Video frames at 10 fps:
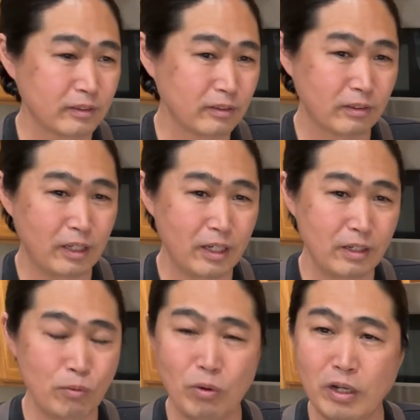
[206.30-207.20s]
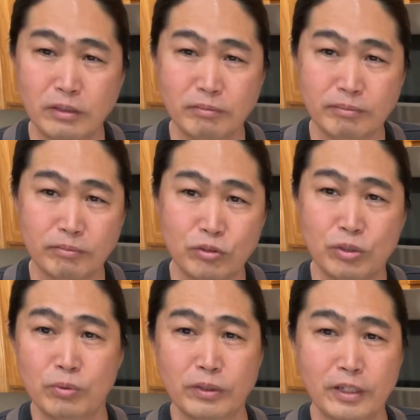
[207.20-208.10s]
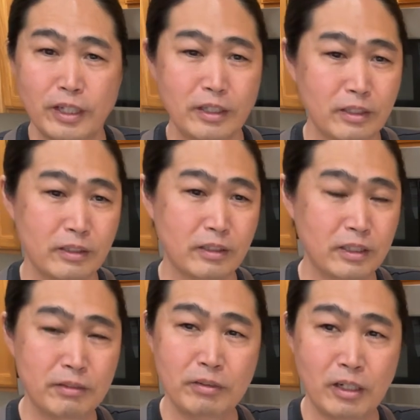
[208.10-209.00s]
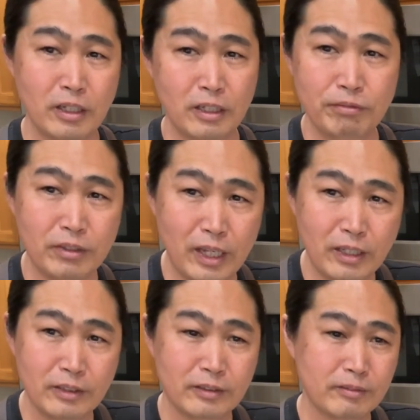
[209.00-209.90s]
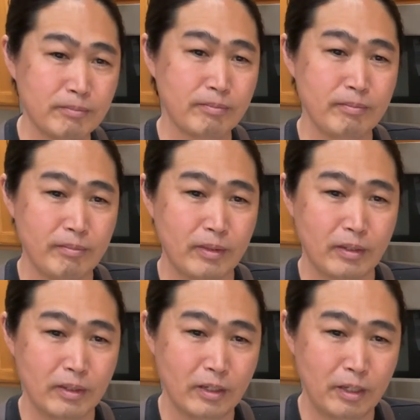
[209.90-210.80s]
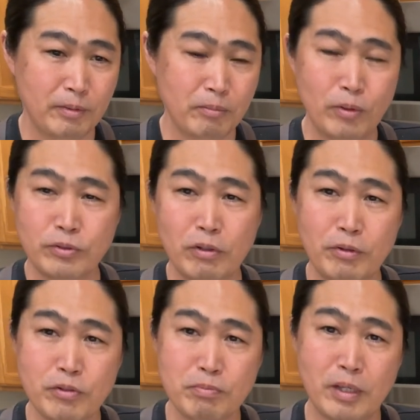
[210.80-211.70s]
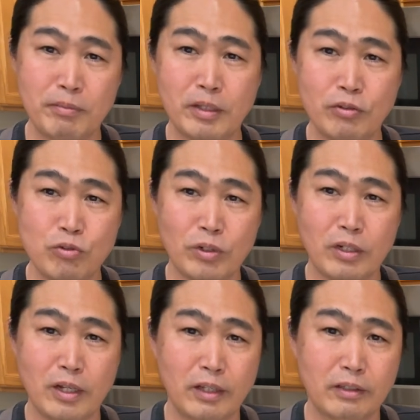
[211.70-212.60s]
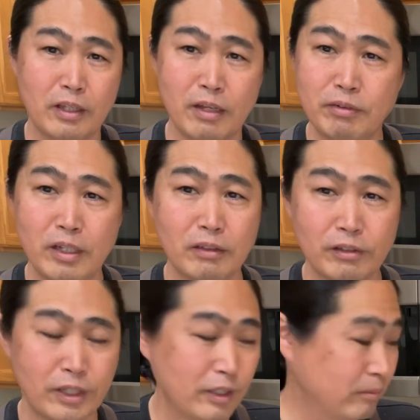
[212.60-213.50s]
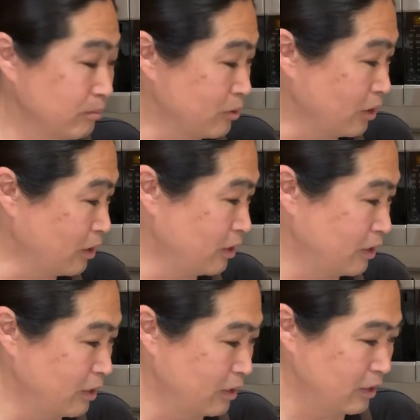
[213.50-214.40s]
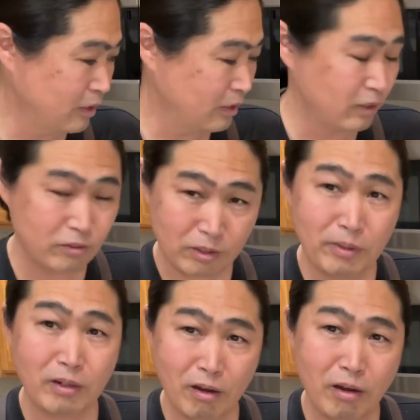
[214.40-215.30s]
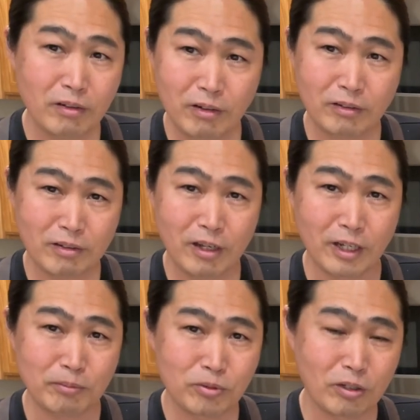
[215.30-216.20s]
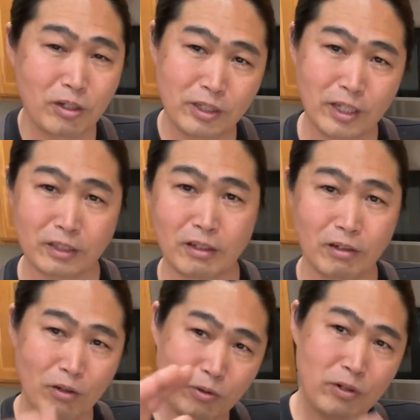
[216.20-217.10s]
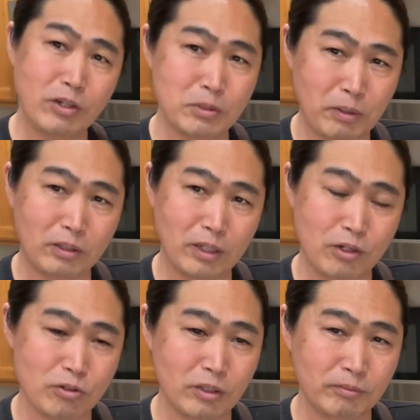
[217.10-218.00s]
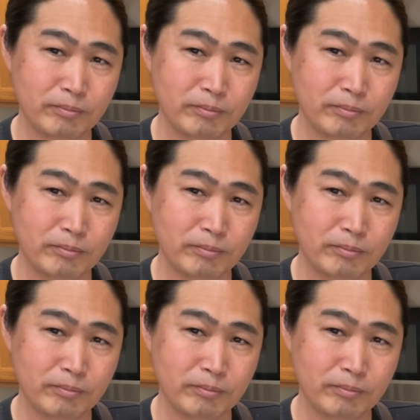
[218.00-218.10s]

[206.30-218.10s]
okay one two a day if uh, if that i mean most of us maybe drink latte every other day so it's gonna be a long long time so again lower your expectation